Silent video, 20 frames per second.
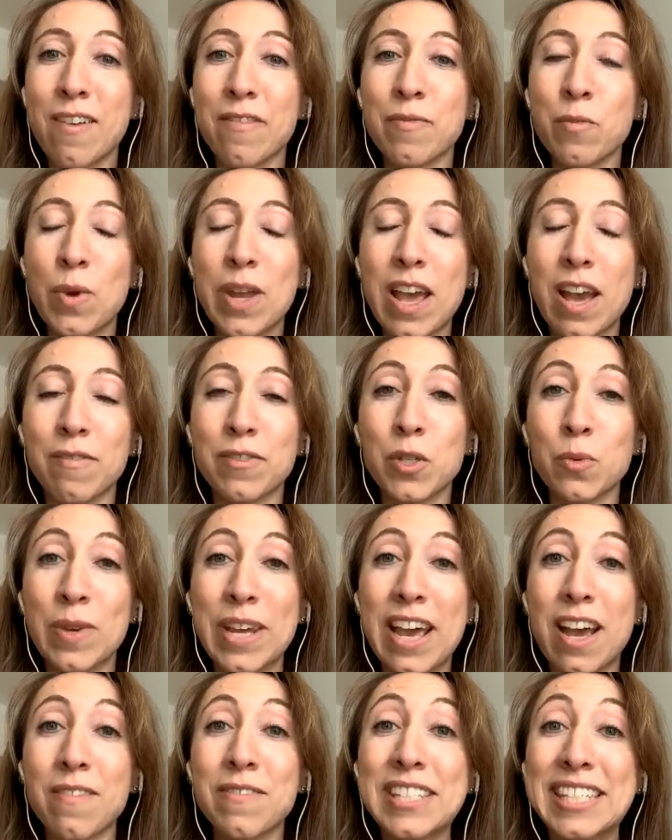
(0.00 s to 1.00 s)
we have. So we
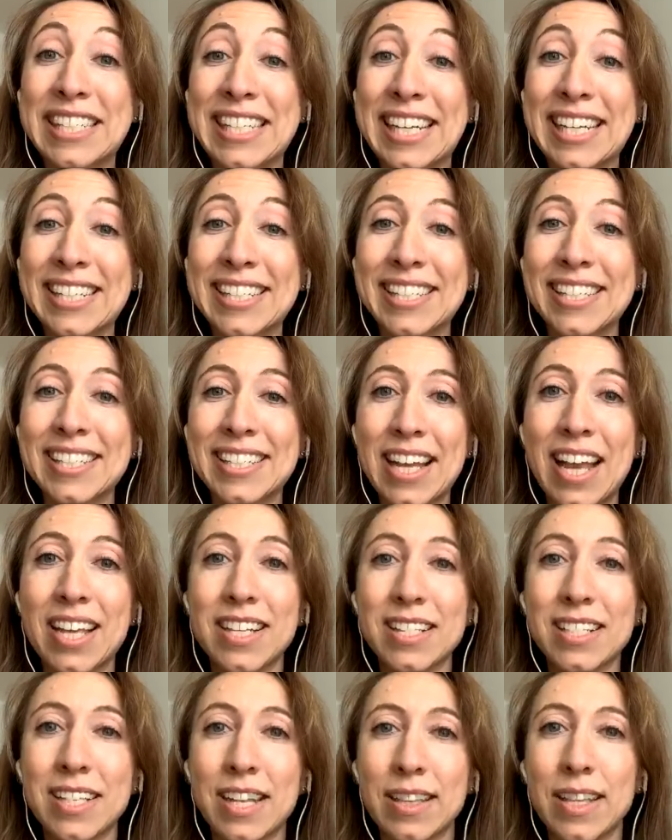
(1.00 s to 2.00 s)
have six
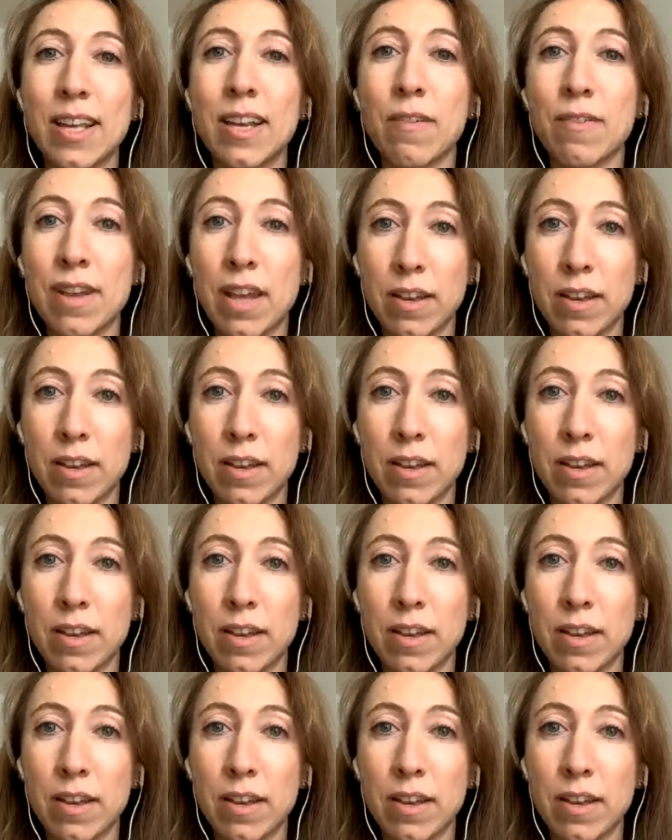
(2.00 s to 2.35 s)
scents, and then a, and,